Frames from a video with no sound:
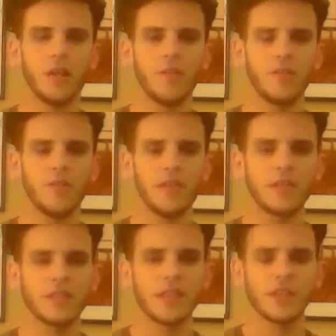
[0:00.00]
If
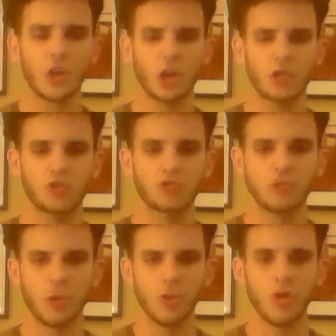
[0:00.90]
these things are
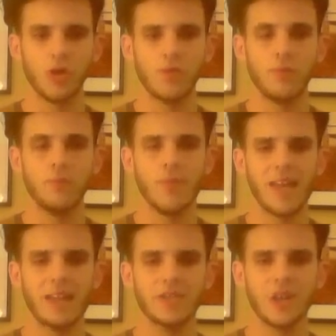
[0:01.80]
true,
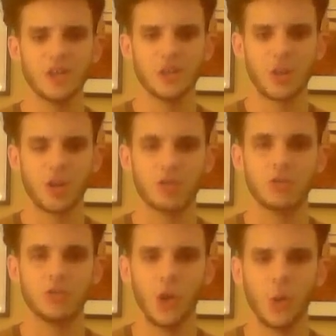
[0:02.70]
many judges are
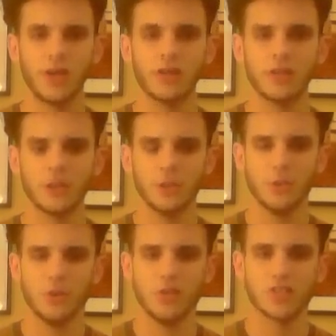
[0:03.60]
going
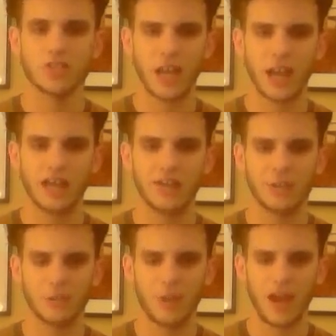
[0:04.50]
to decide
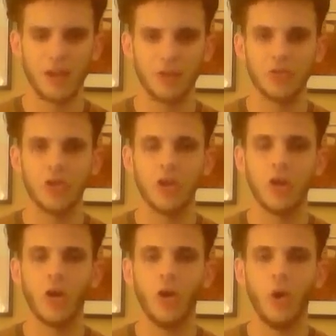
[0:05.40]
the round
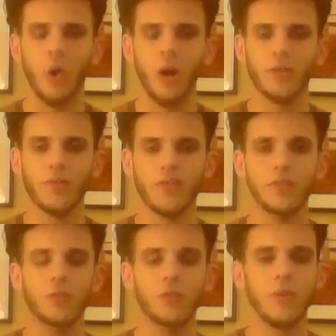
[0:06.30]
on
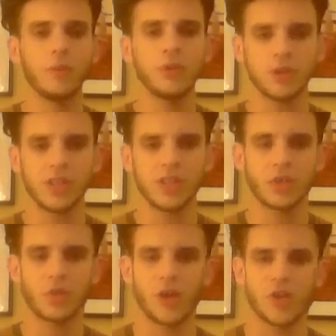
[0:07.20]
the
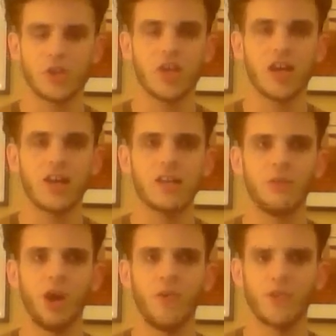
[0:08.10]
implicit question the
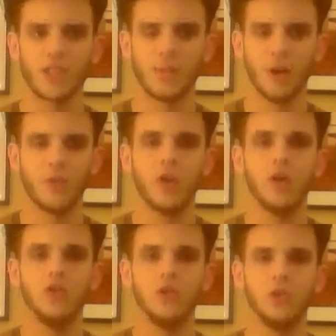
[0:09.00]
con offers them of
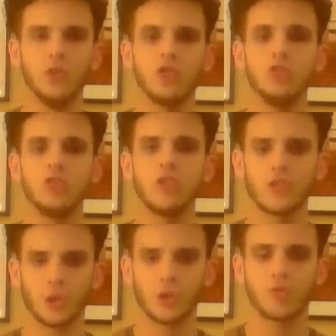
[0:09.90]
do you
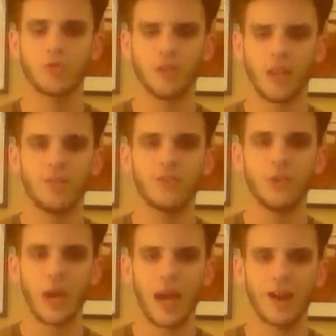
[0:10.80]
deserve the life
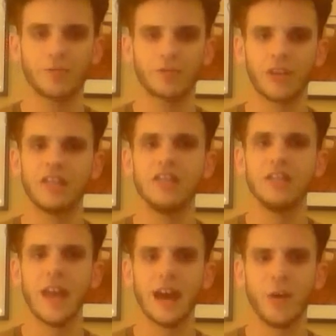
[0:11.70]
you have right
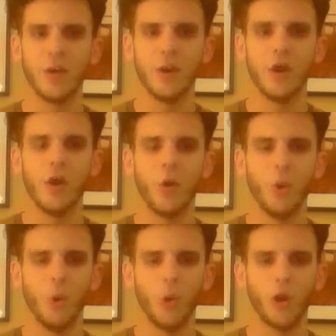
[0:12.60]
now?
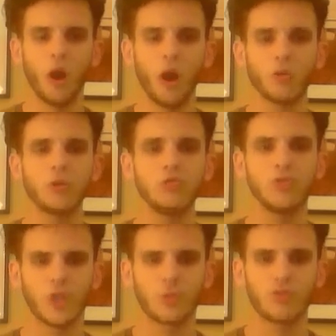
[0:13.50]
Or are you
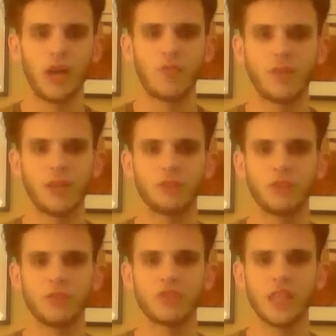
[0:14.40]
just profiting
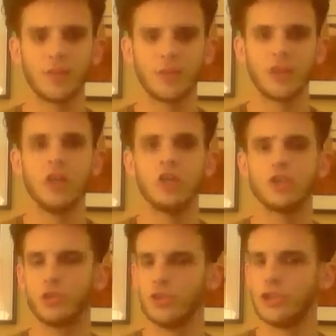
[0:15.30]
from slavery?
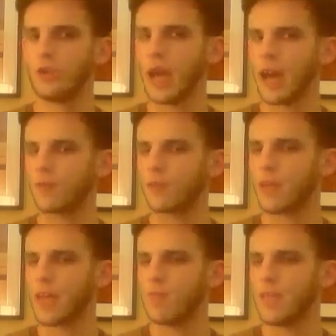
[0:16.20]
Should you have to
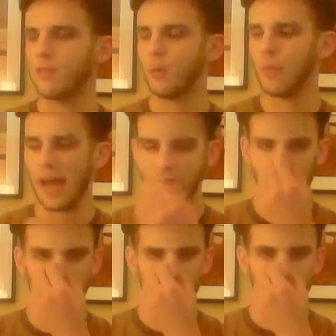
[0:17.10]
pay people
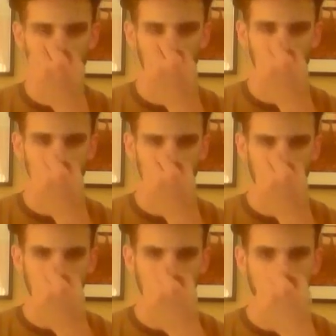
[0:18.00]
back for your
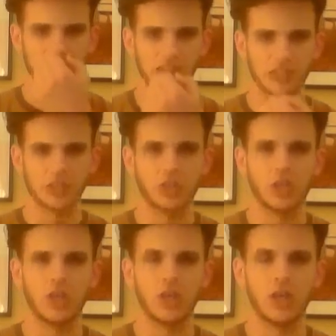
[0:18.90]
success?
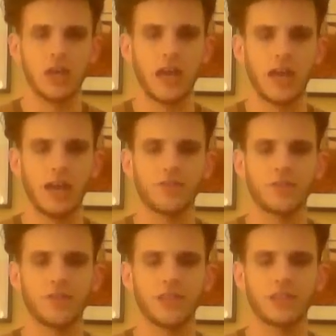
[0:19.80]
And I
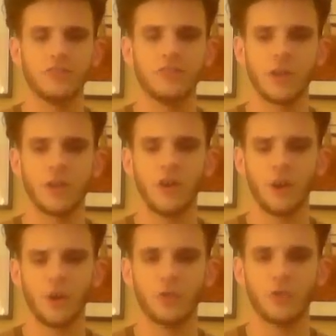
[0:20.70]
think that's very
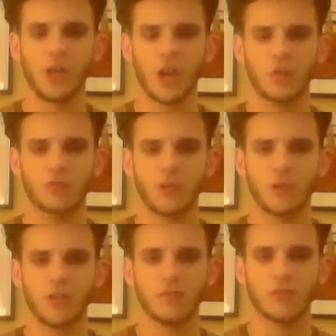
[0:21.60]
hard for a lot of
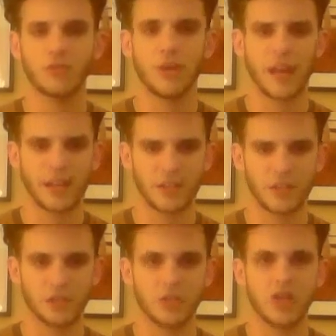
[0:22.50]
pro teams to
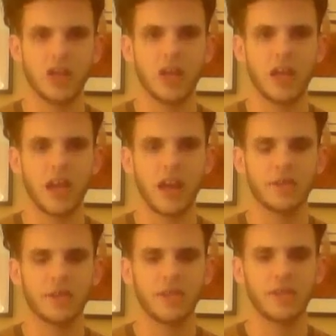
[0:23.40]
answer. And
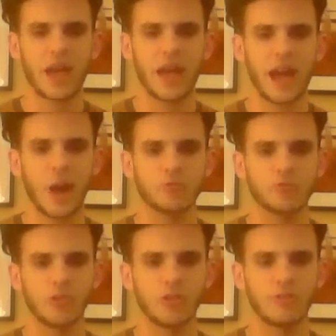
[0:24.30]
I think that how
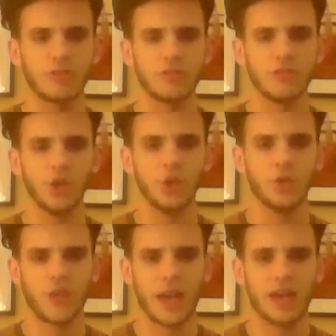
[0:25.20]
pro teams deal
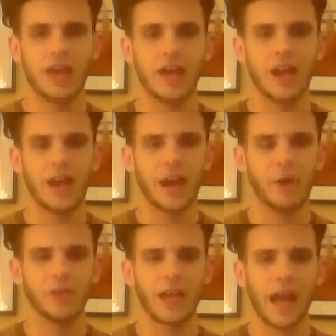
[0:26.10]
with that
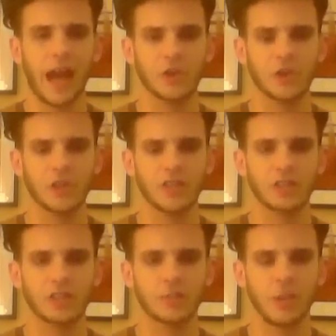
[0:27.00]
how they actually
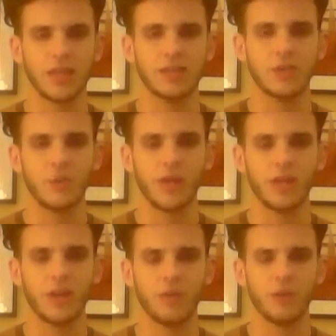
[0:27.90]
explain the way
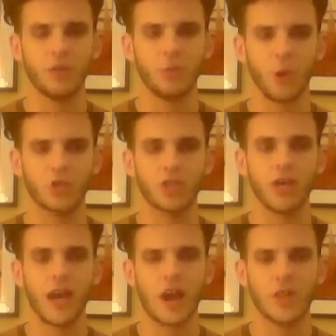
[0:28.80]
government works,
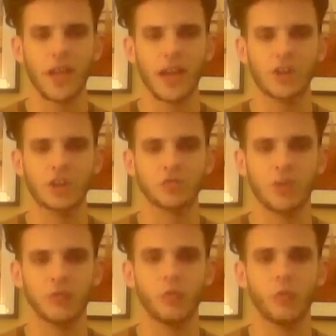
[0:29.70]
how they actually
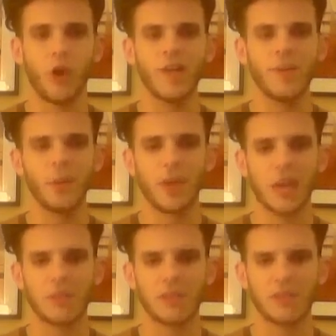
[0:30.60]
explain why people
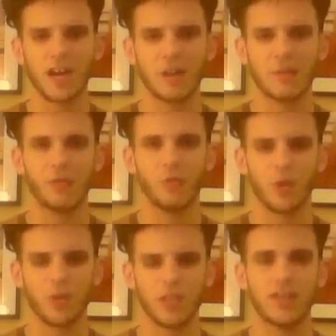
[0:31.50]
came to this economy,
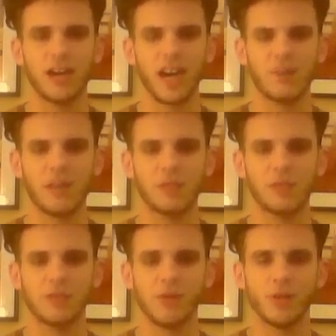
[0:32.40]
what the economy
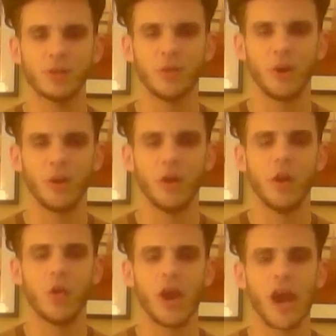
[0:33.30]
was built on,
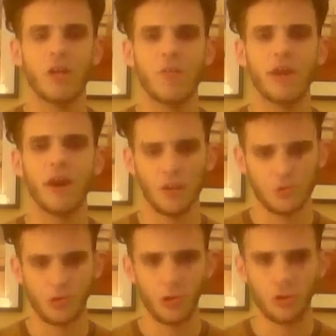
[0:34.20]
or how we pay
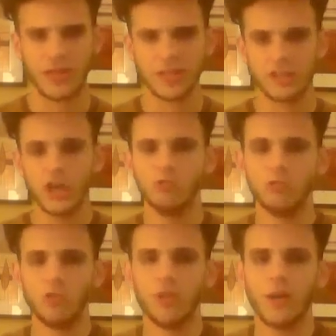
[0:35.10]
other old debts
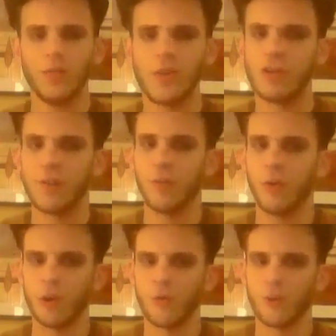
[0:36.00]
will become very
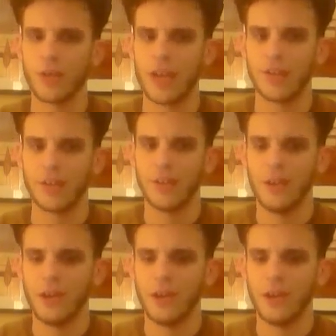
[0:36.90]
important for that.